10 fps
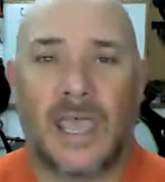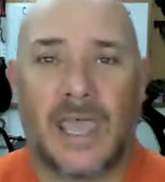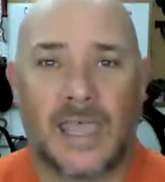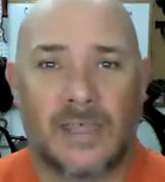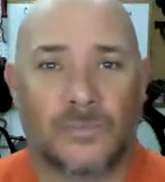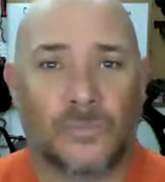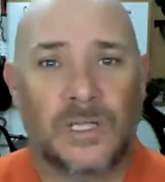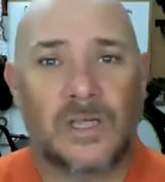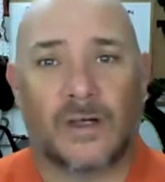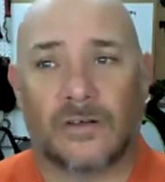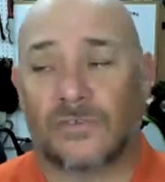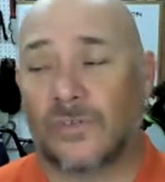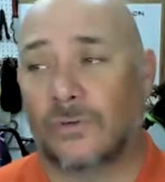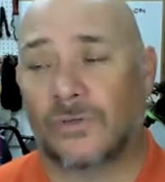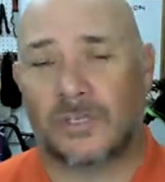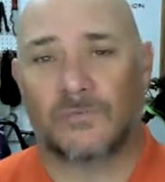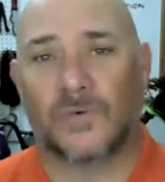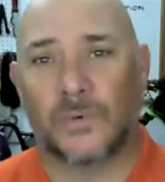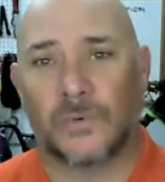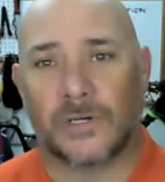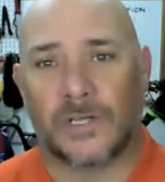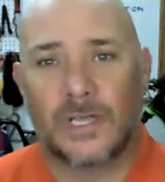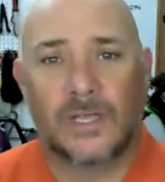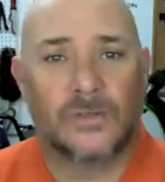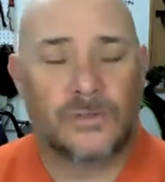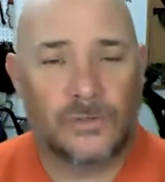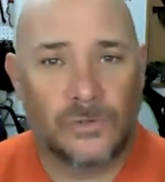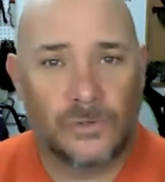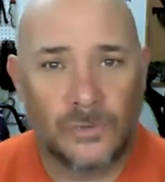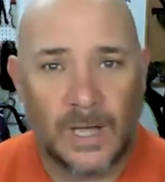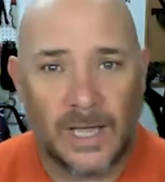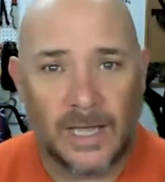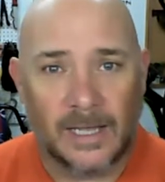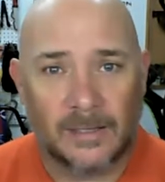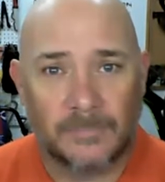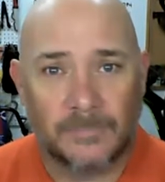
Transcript: And we are so looking forward to